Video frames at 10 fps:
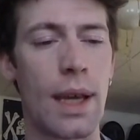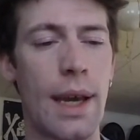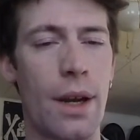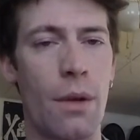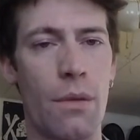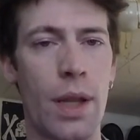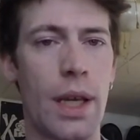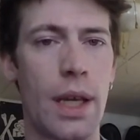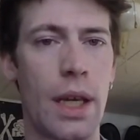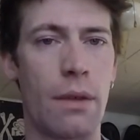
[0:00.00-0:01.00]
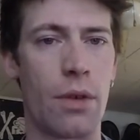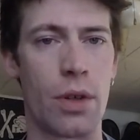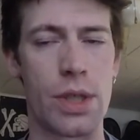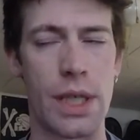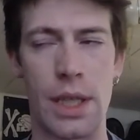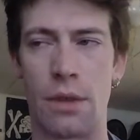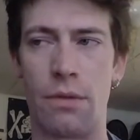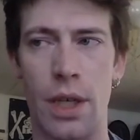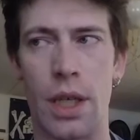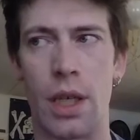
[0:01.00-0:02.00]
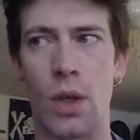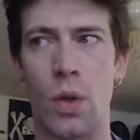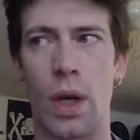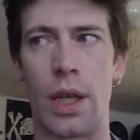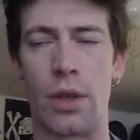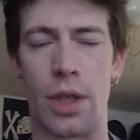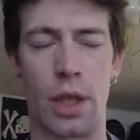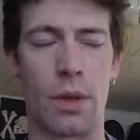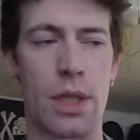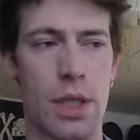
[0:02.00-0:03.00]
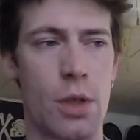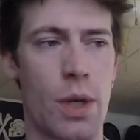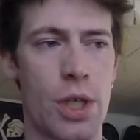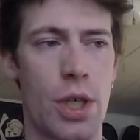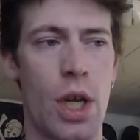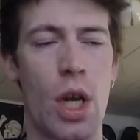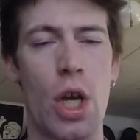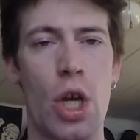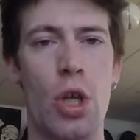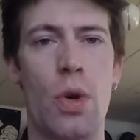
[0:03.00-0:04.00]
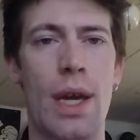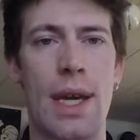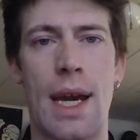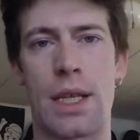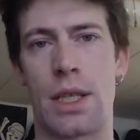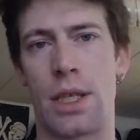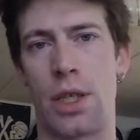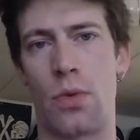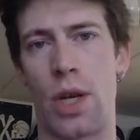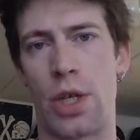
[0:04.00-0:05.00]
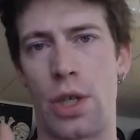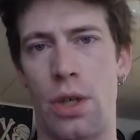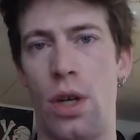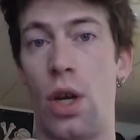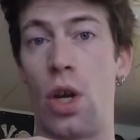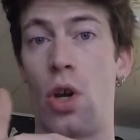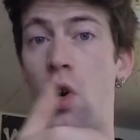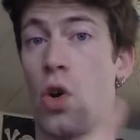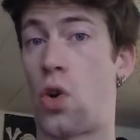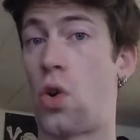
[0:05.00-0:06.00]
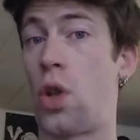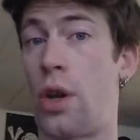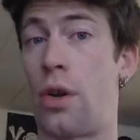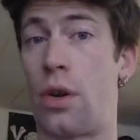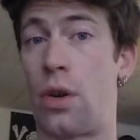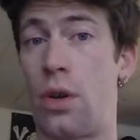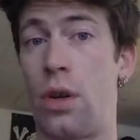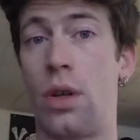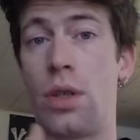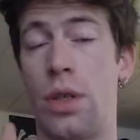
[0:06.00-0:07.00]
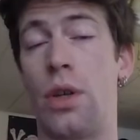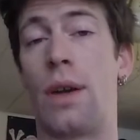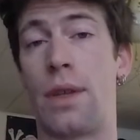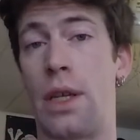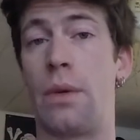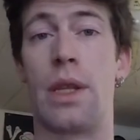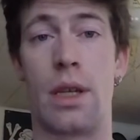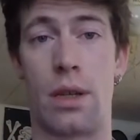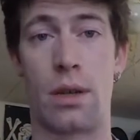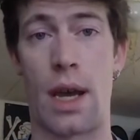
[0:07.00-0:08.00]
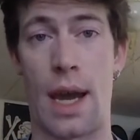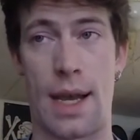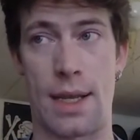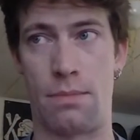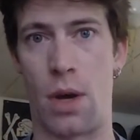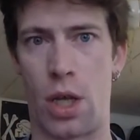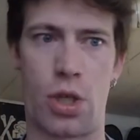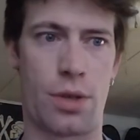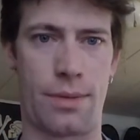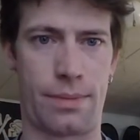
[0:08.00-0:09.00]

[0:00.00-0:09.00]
And hopefully, if you're seeing this video and you're dealing with the situation, you can catch the situation earlier so you don't have to deal with it as much.